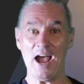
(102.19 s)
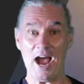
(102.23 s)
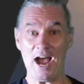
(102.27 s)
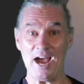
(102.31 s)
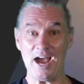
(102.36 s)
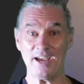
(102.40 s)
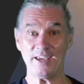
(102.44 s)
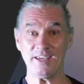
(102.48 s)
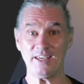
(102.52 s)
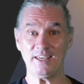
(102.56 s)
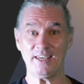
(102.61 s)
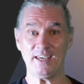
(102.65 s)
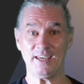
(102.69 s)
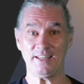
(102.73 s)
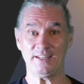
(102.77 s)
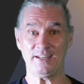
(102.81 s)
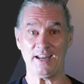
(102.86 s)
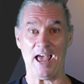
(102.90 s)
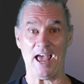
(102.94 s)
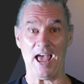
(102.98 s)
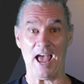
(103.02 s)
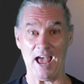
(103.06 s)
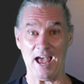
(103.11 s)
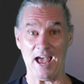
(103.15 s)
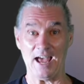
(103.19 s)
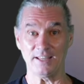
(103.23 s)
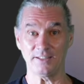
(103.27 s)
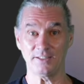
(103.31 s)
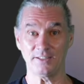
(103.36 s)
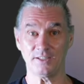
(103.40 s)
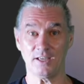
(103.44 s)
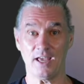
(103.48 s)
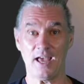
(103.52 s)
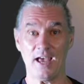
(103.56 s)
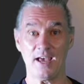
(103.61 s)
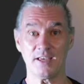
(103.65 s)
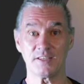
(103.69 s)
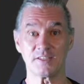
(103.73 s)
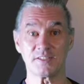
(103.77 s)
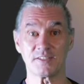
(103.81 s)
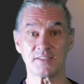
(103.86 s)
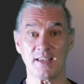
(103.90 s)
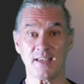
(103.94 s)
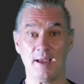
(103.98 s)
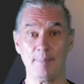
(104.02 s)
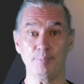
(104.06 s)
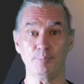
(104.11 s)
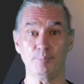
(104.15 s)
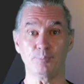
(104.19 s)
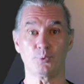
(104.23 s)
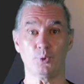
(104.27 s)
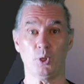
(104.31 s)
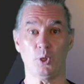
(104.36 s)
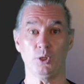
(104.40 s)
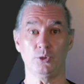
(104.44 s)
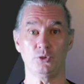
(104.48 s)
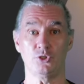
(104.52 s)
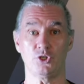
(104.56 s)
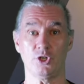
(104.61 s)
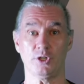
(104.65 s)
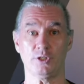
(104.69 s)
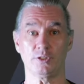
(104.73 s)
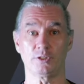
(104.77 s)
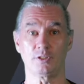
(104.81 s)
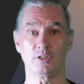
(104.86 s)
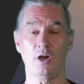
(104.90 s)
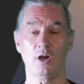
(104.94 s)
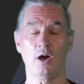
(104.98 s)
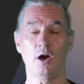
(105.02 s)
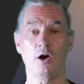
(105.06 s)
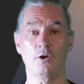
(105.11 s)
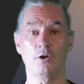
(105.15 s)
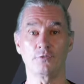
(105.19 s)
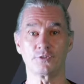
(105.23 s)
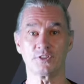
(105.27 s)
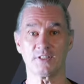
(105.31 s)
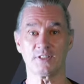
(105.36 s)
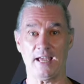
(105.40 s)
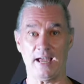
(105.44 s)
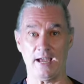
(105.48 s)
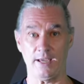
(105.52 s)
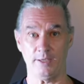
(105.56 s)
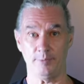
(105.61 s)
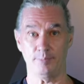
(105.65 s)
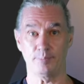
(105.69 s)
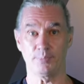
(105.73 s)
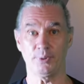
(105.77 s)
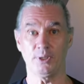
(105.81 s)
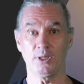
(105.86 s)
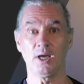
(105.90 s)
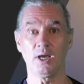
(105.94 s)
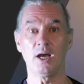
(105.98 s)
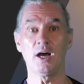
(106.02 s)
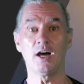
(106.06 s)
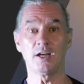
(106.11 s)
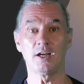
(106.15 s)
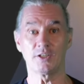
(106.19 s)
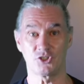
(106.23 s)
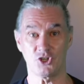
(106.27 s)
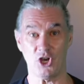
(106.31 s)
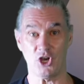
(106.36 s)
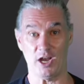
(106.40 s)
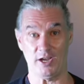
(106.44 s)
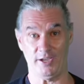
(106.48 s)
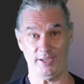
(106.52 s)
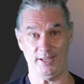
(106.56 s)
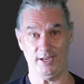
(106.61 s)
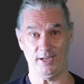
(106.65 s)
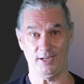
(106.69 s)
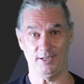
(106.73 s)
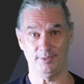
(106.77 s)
I can add a sub-project of type Agile.